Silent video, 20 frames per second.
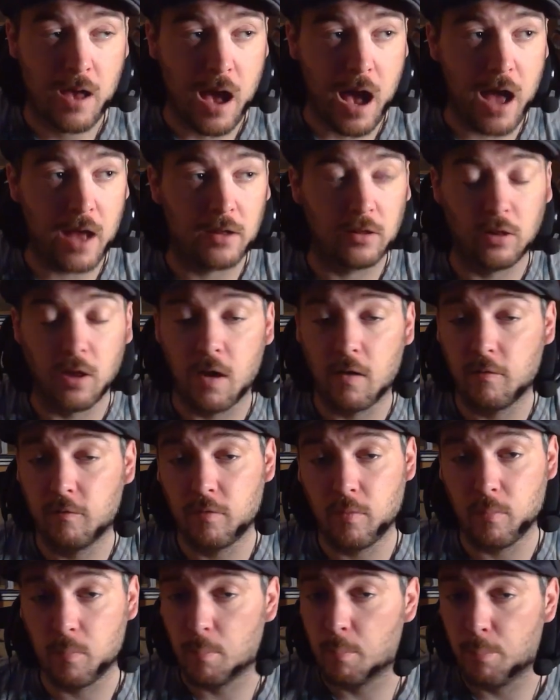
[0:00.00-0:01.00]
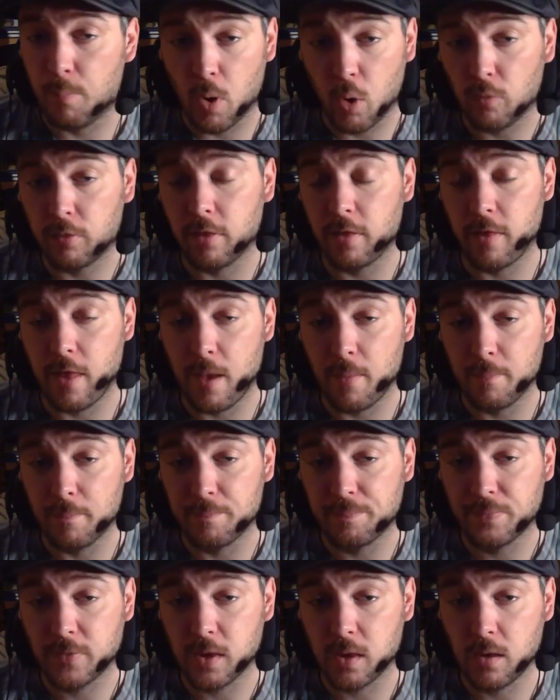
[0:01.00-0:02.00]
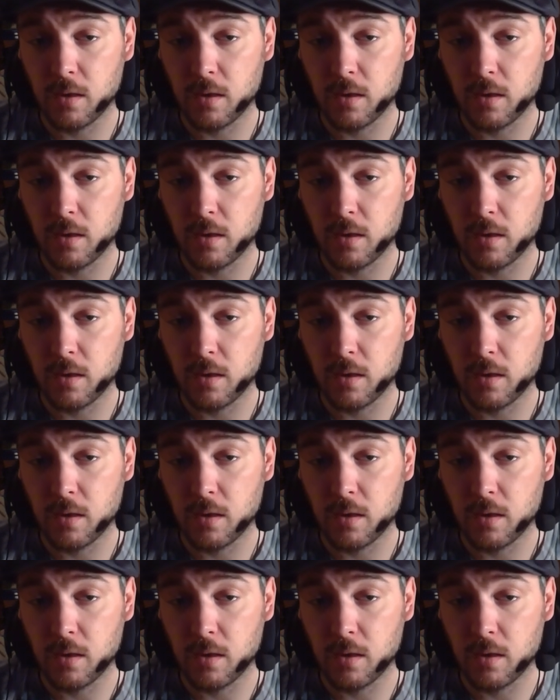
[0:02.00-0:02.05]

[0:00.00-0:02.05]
I love both of them